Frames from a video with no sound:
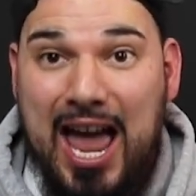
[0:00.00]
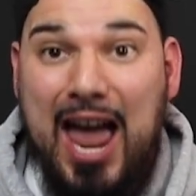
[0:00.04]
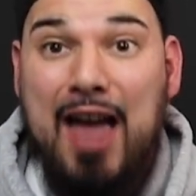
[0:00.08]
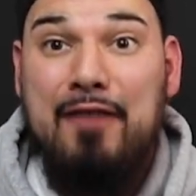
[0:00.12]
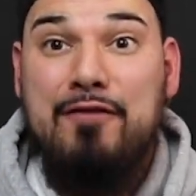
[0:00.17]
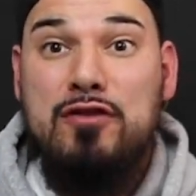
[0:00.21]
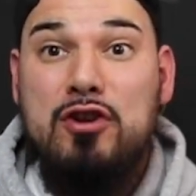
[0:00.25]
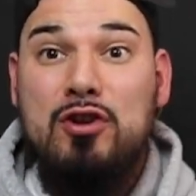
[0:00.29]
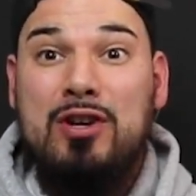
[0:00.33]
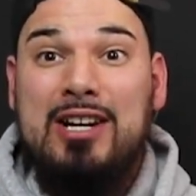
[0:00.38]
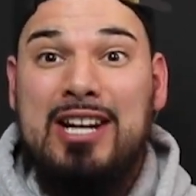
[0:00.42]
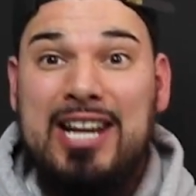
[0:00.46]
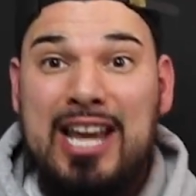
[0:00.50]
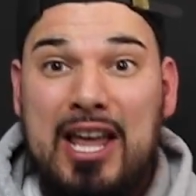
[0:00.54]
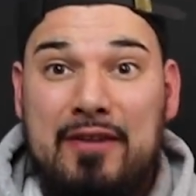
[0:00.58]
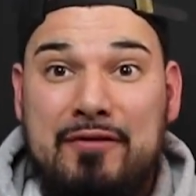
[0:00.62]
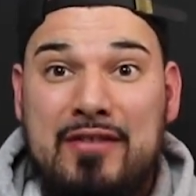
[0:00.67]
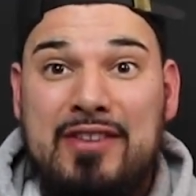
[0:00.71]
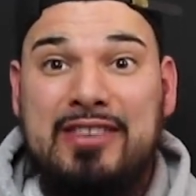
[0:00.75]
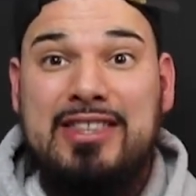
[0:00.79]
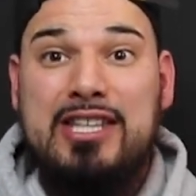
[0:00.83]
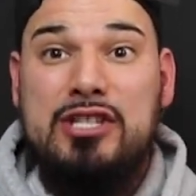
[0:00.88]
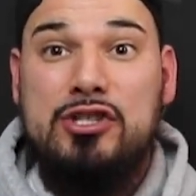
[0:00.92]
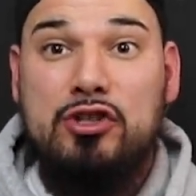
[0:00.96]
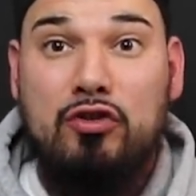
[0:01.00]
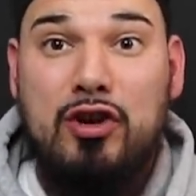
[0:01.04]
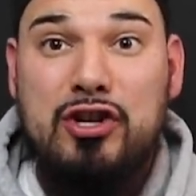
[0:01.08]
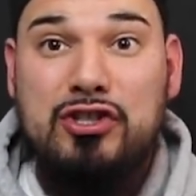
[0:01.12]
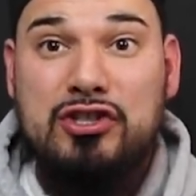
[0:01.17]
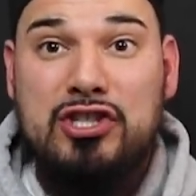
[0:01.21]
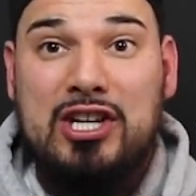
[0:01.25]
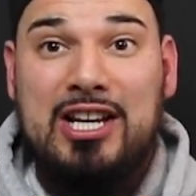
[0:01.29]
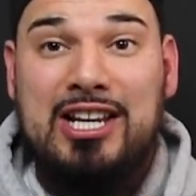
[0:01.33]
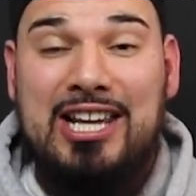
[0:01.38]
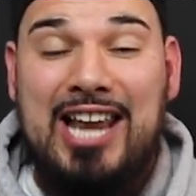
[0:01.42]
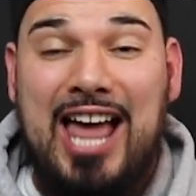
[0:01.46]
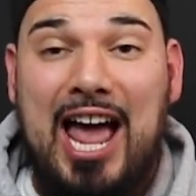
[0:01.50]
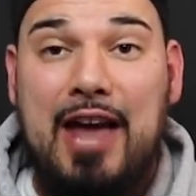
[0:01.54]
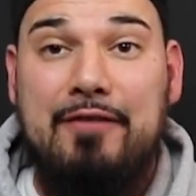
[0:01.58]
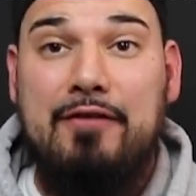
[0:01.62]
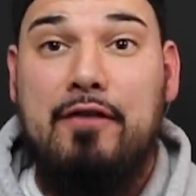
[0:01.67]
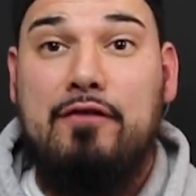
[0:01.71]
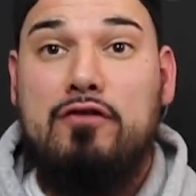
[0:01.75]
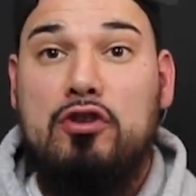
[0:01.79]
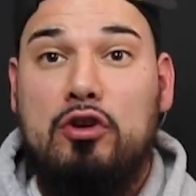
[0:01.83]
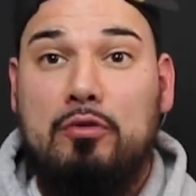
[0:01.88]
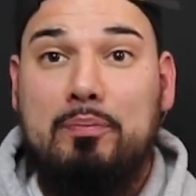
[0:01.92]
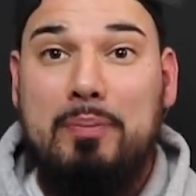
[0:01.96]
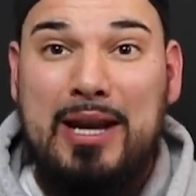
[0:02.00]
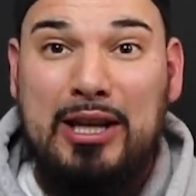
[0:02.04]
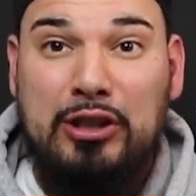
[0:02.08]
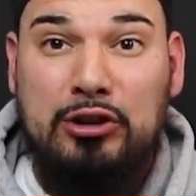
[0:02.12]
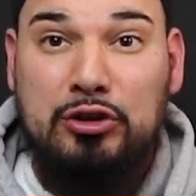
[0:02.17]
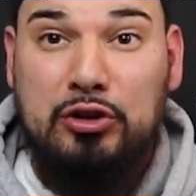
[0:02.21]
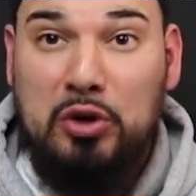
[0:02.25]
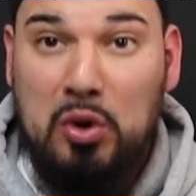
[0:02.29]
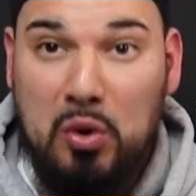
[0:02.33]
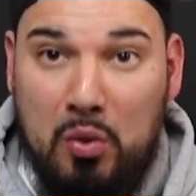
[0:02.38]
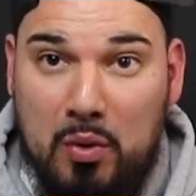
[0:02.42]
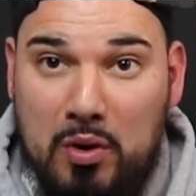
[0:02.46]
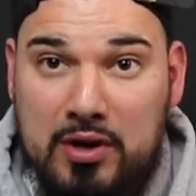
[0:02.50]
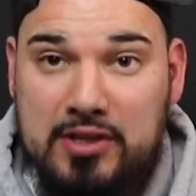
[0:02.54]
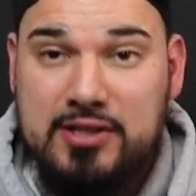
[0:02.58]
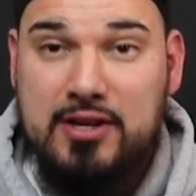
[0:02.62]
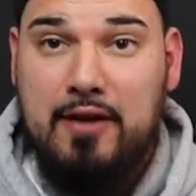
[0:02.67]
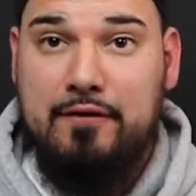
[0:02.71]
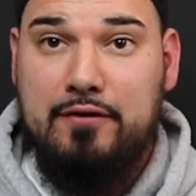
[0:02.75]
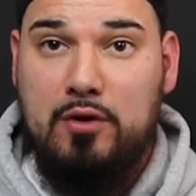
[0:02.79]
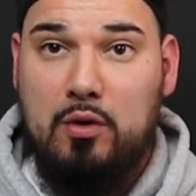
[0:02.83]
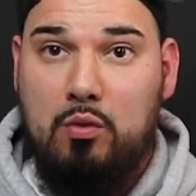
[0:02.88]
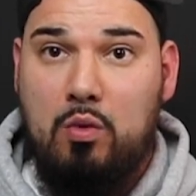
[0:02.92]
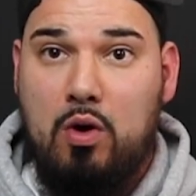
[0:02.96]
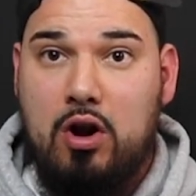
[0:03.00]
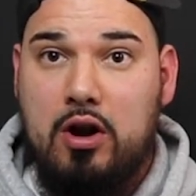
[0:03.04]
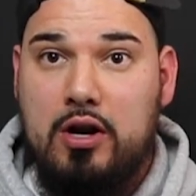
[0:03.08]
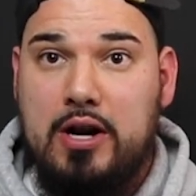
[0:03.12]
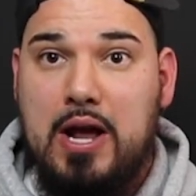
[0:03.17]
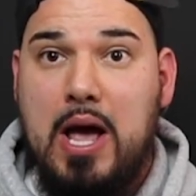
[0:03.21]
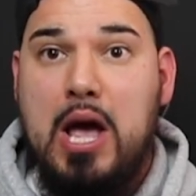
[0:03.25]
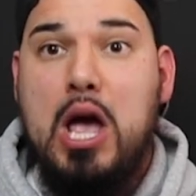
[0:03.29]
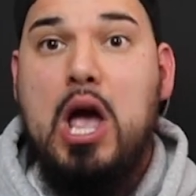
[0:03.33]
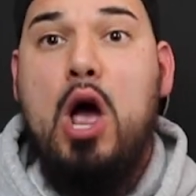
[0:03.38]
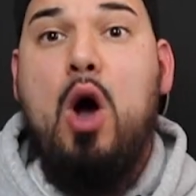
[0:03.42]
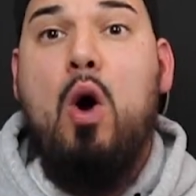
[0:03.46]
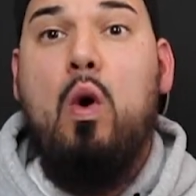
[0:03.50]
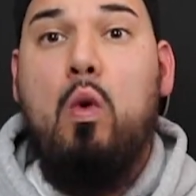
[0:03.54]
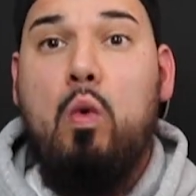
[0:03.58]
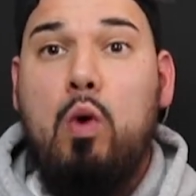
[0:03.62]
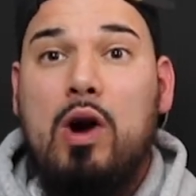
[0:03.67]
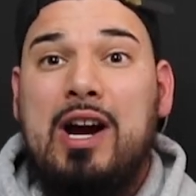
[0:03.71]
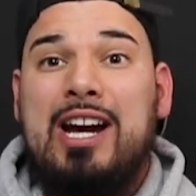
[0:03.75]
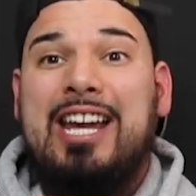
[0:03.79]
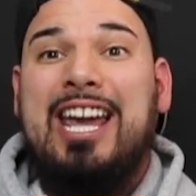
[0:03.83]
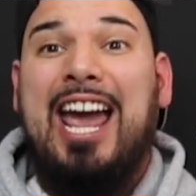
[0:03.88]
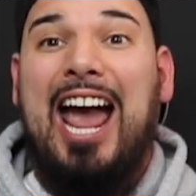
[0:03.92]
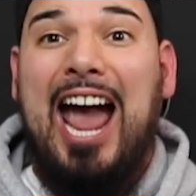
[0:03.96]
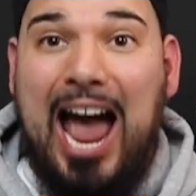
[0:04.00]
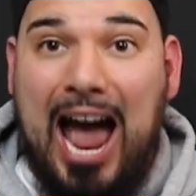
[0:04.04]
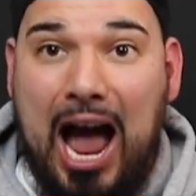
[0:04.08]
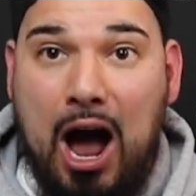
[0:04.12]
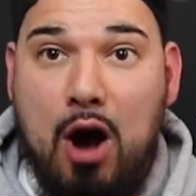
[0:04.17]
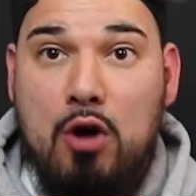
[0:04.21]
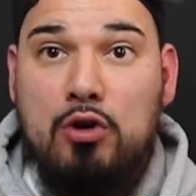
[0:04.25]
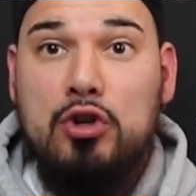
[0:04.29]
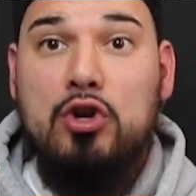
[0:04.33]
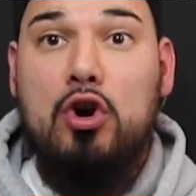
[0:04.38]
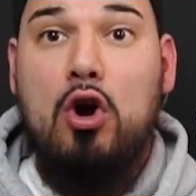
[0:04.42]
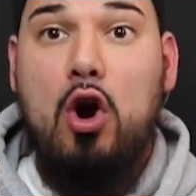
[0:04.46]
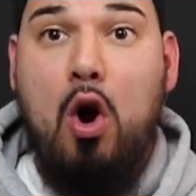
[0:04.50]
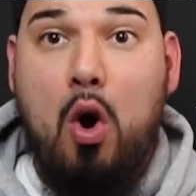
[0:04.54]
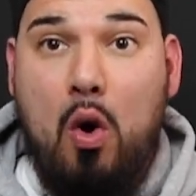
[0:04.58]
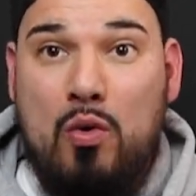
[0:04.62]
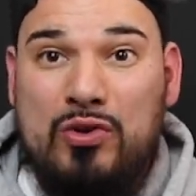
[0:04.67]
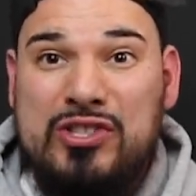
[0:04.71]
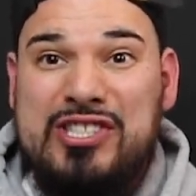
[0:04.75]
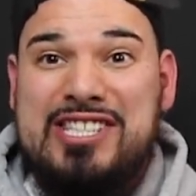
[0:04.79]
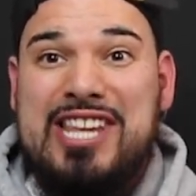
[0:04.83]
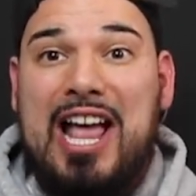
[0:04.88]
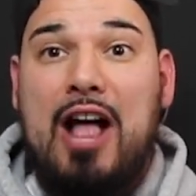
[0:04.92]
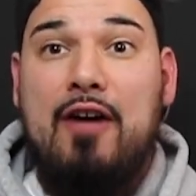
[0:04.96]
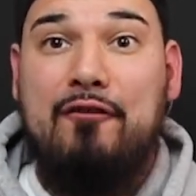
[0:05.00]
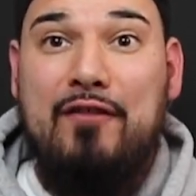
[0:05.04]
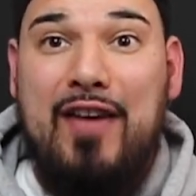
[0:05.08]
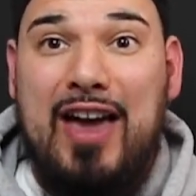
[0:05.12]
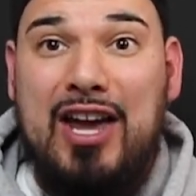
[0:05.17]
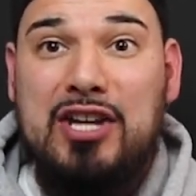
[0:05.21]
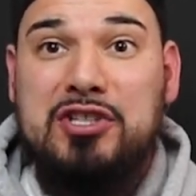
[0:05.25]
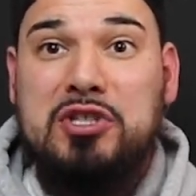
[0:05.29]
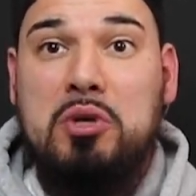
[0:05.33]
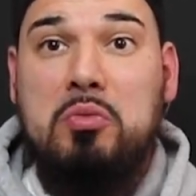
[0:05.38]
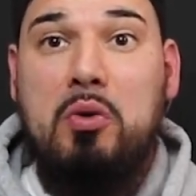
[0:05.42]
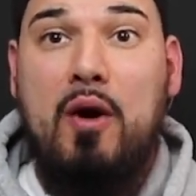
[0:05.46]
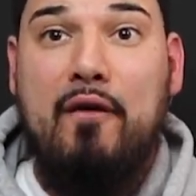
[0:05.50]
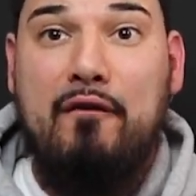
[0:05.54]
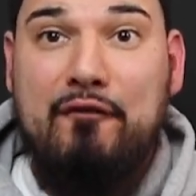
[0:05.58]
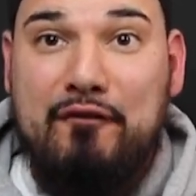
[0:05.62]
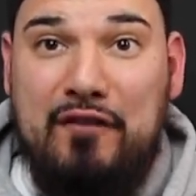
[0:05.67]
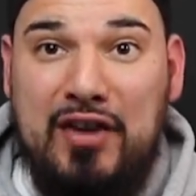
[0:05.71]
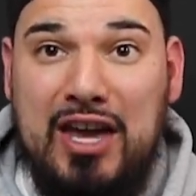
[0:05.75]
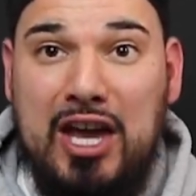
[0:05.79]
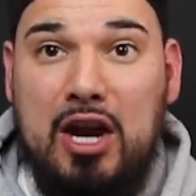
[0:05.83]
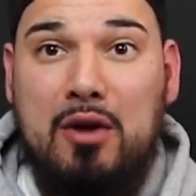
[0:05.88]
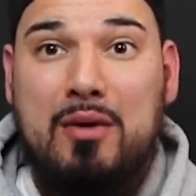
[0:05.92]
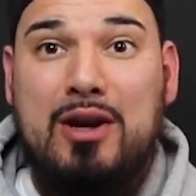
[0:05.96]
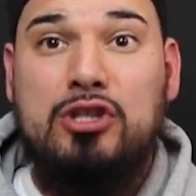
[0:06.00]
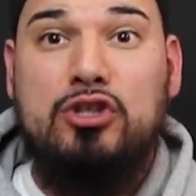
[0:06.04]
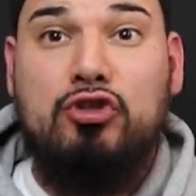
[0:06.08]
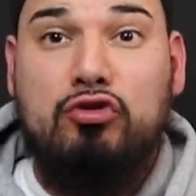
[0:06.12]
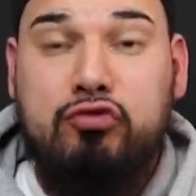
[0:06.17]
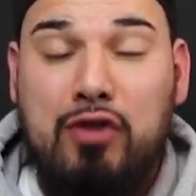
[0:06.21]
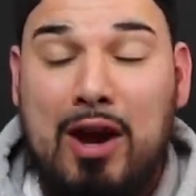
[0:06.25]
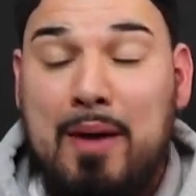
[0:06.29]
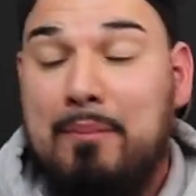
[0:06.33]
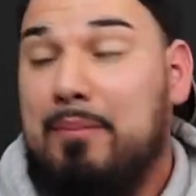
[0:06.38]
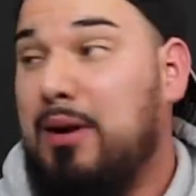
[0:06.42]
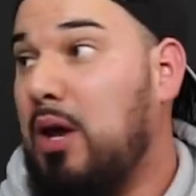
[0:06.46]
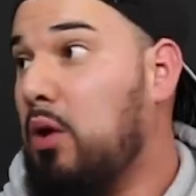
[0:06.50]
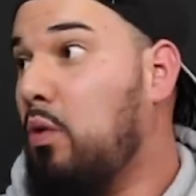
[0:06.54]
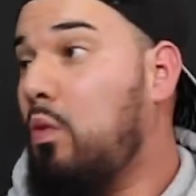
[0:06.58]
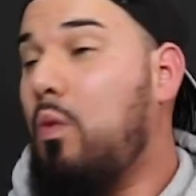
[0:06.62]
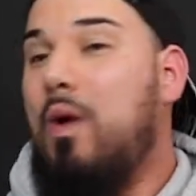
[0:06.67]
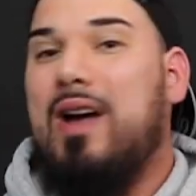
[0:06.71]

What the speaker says: If you're living this Christian life, if you're being doers of the word, work out your own salvation with fear and trembling.